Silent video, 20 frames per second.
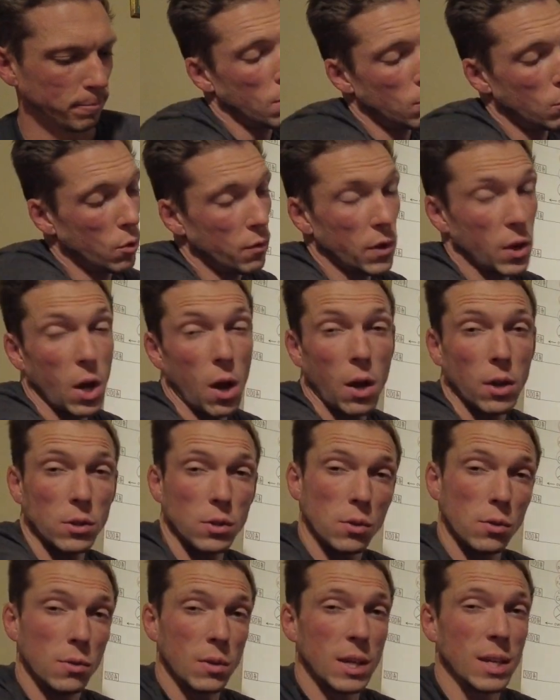Moving on
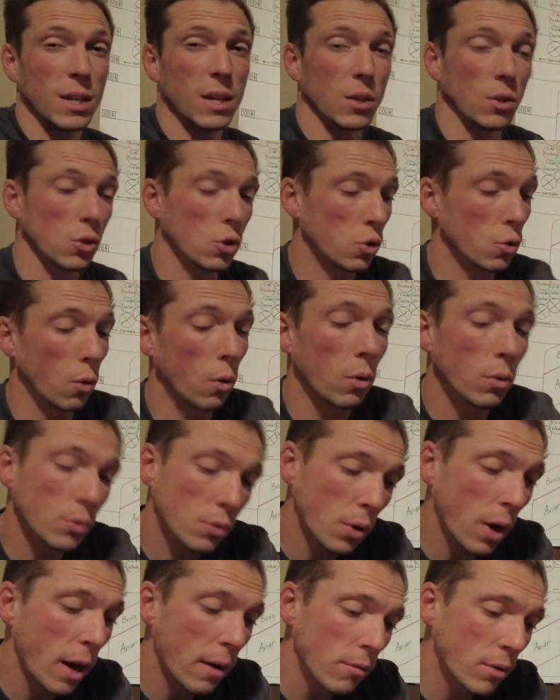to the control
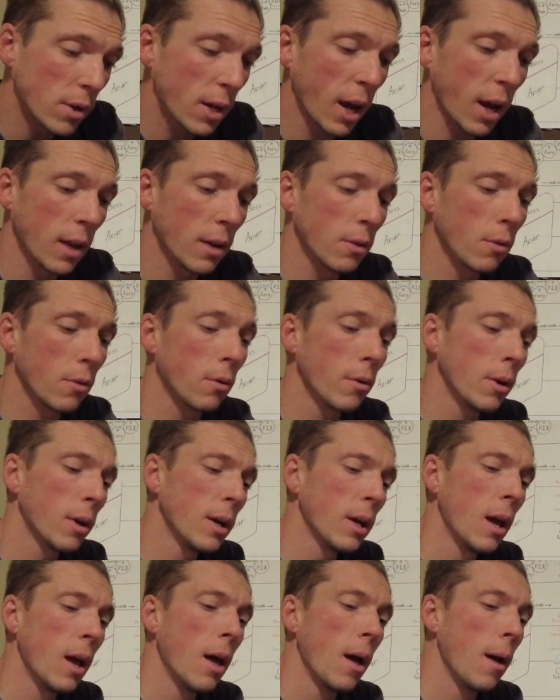driver
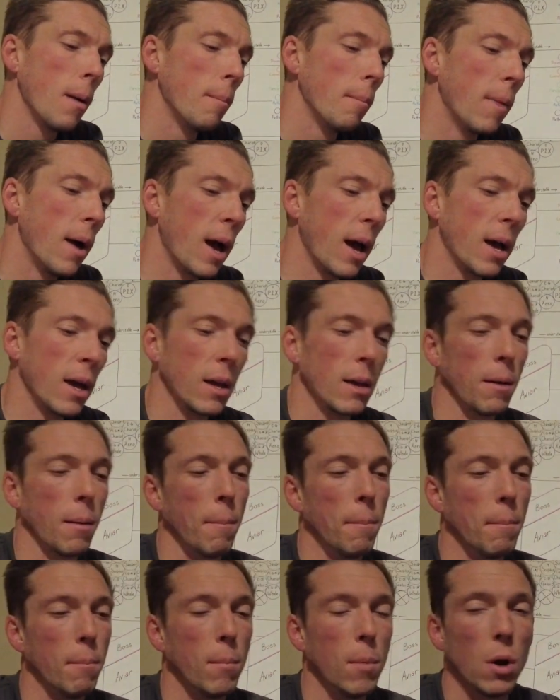category, my
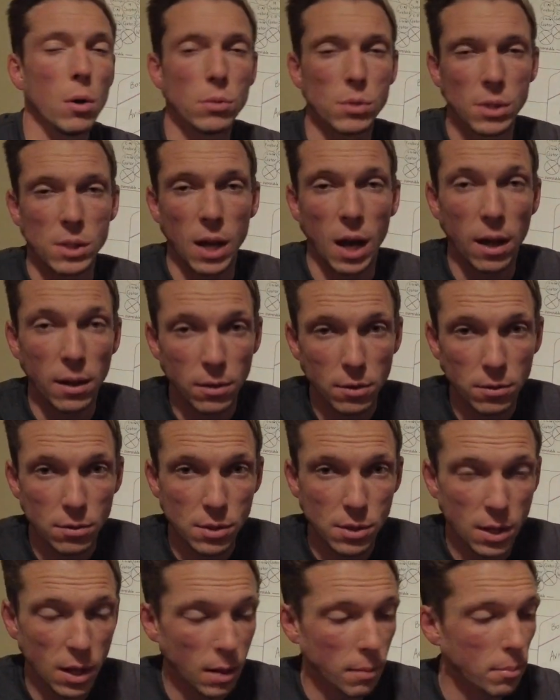most
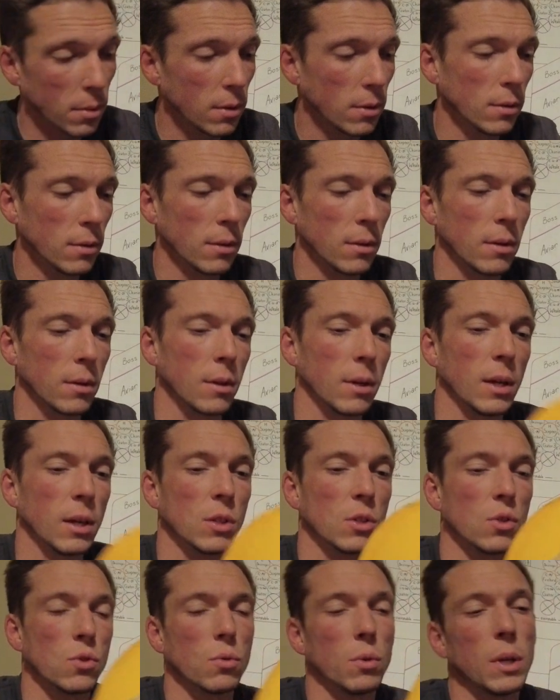understable,
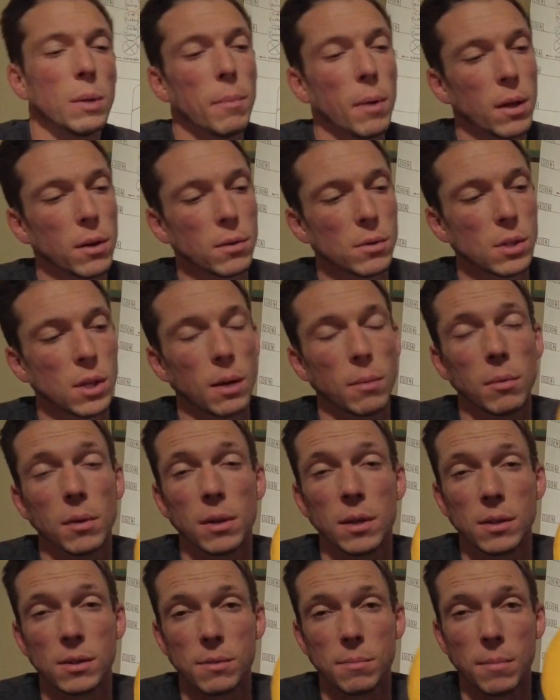extreme understable,
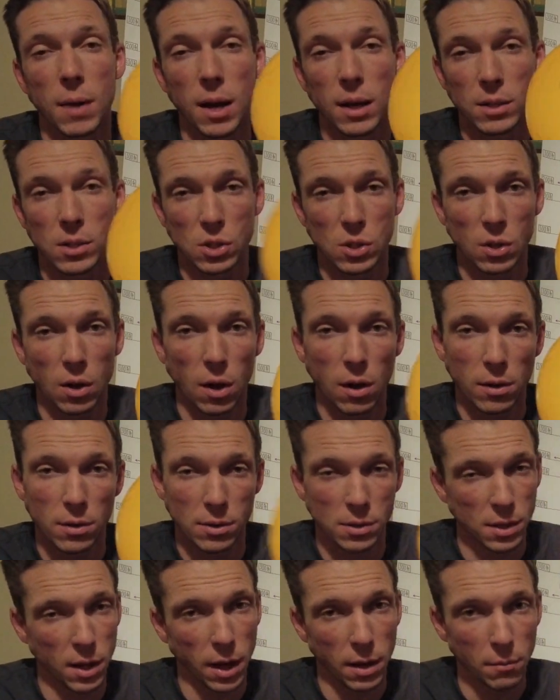is my Star
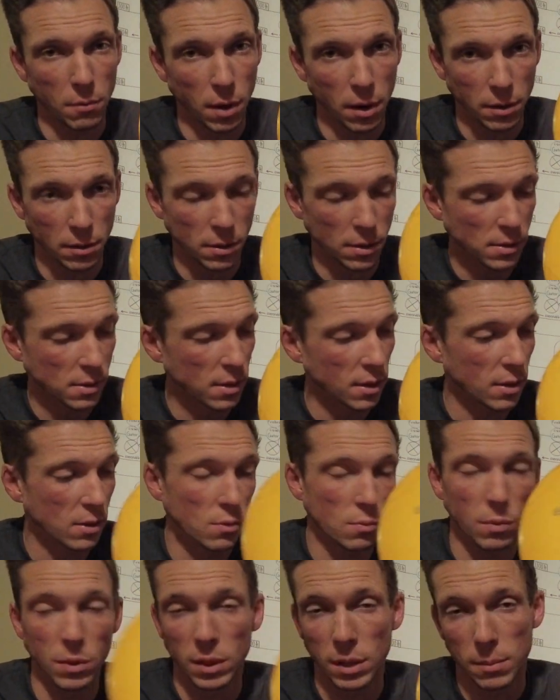Sidewinder. This thing
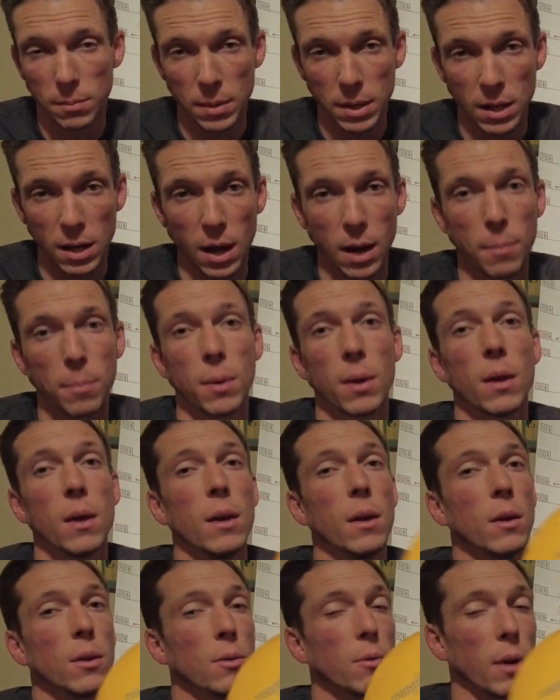is really beat up,
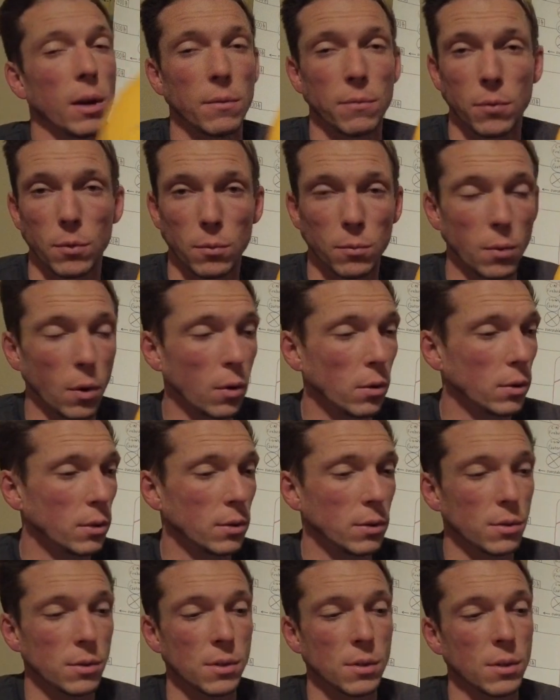great for
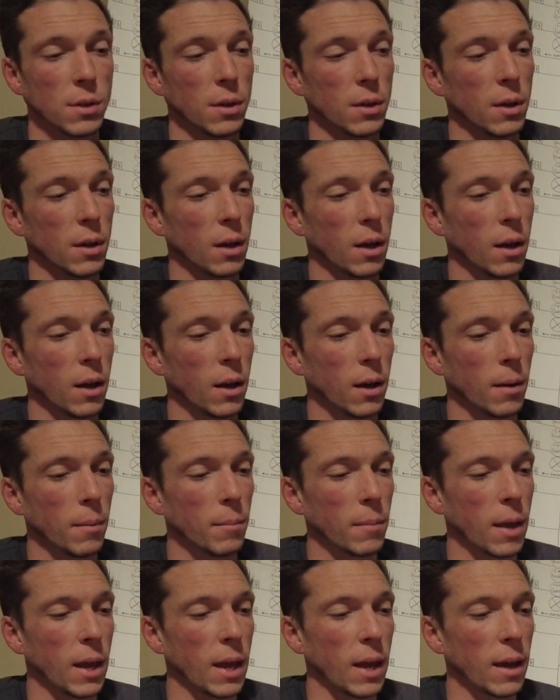rollers
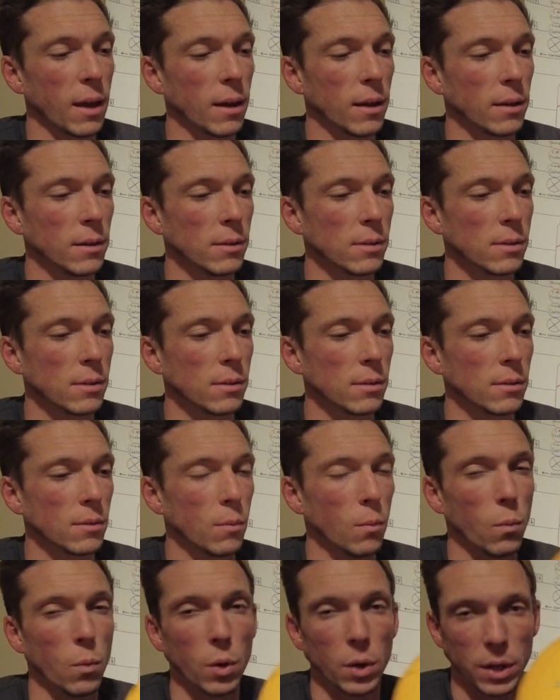and
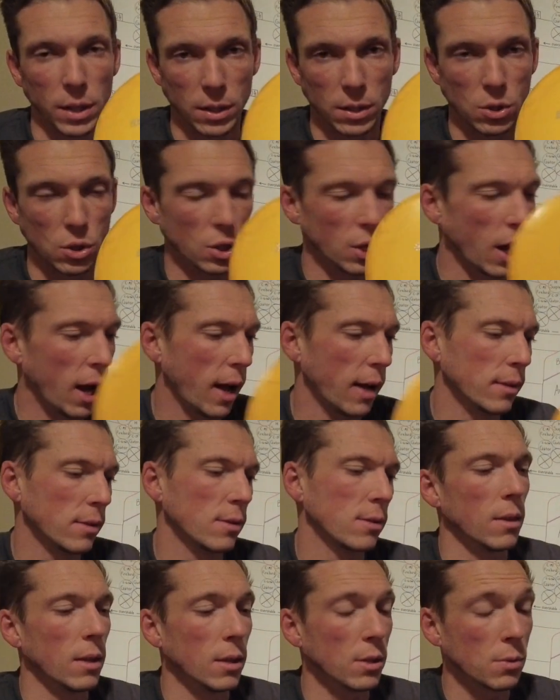wooded
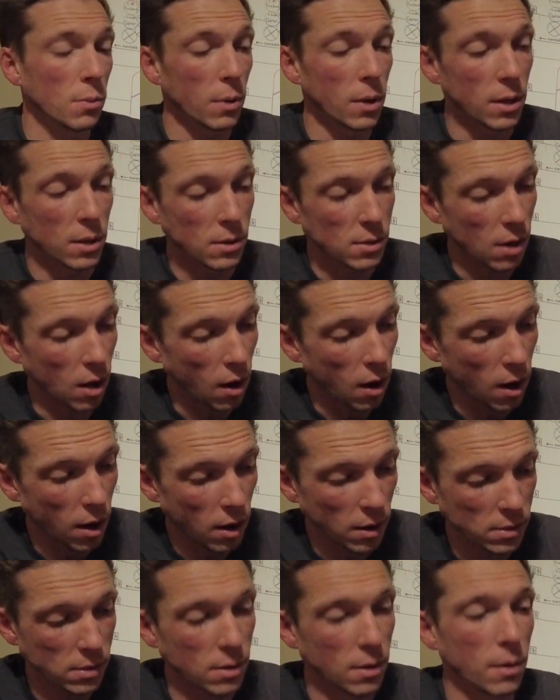shots. This one is
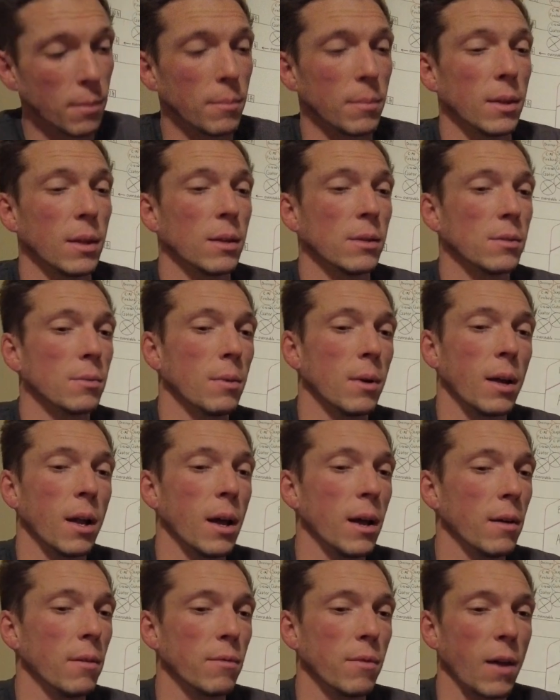awesome. This one
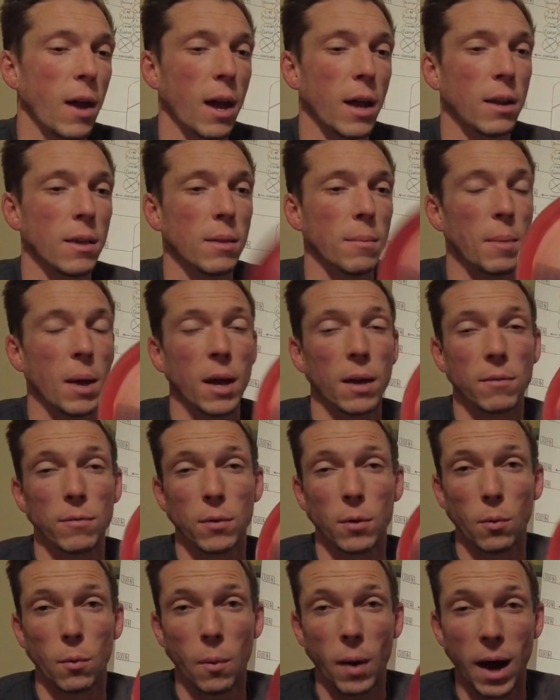I've had in the bag
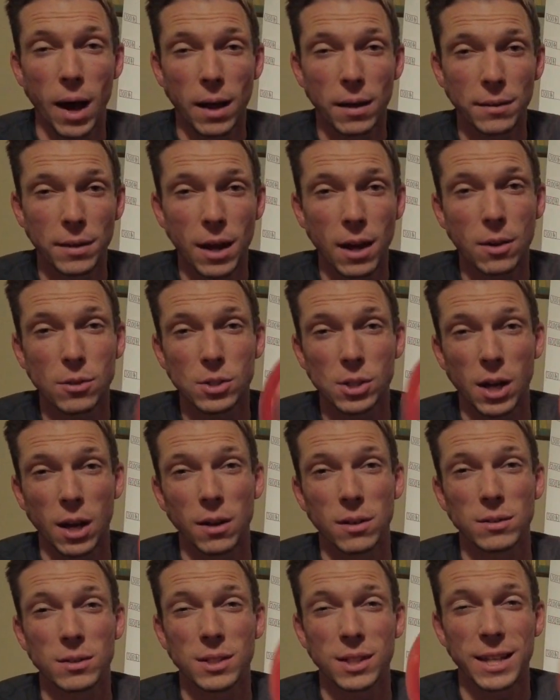for a while now.
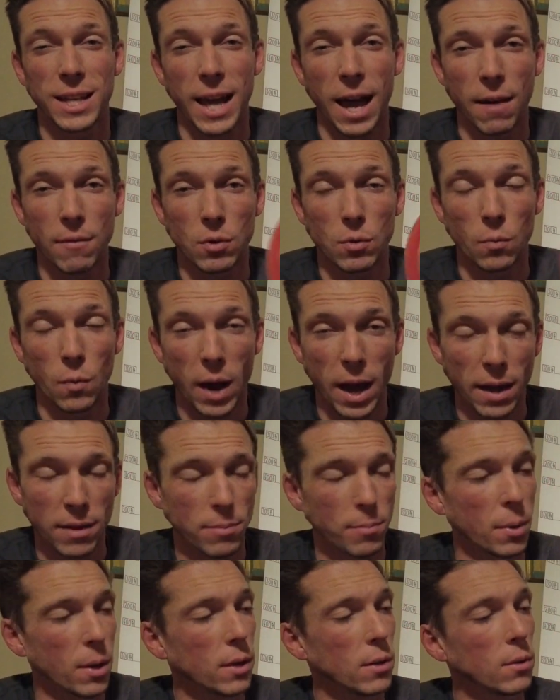Shout out to Gavin
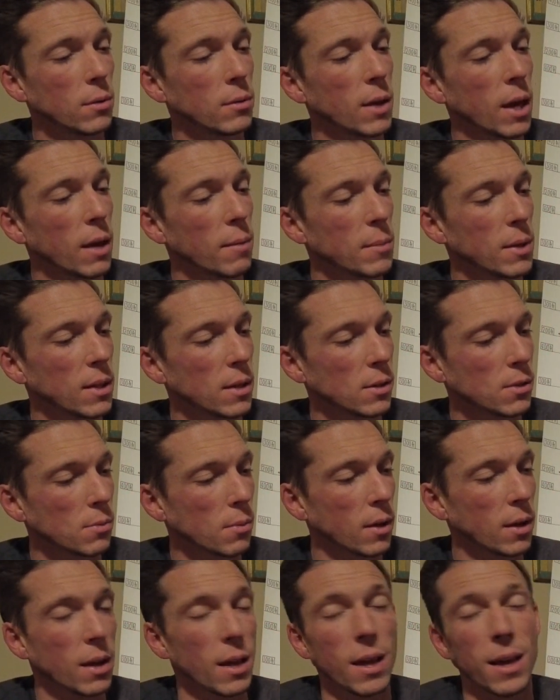Rathbun who gave me this
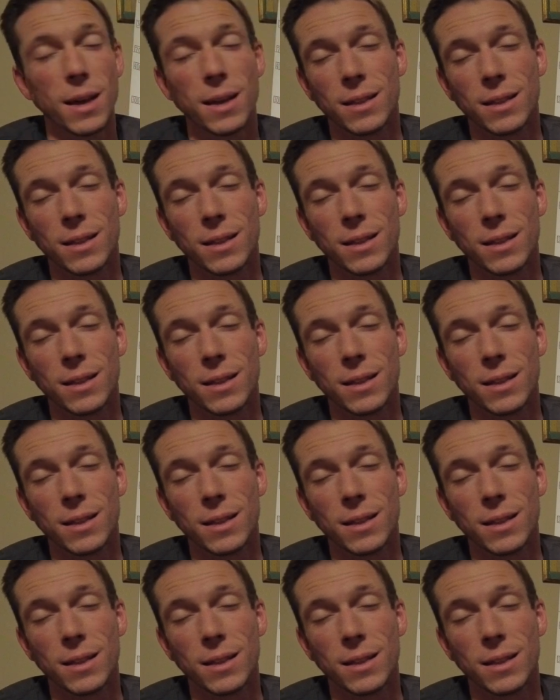one.